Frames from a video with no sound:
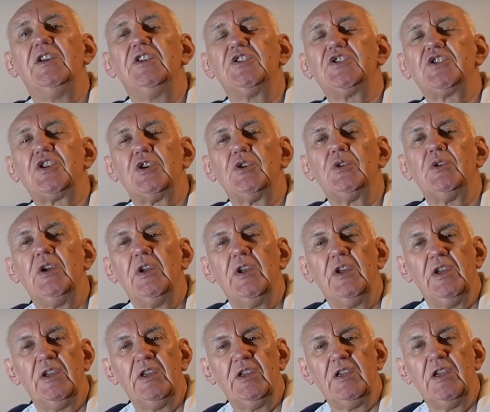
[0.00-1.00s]
So
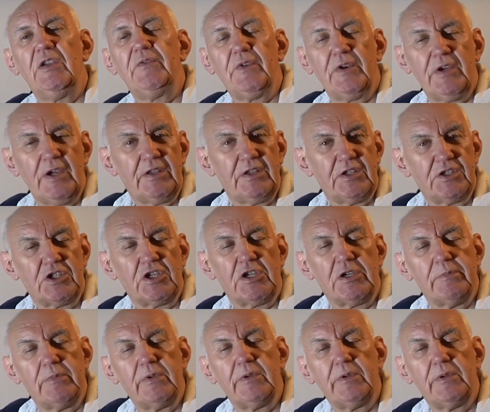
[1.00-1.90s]
if I had the time,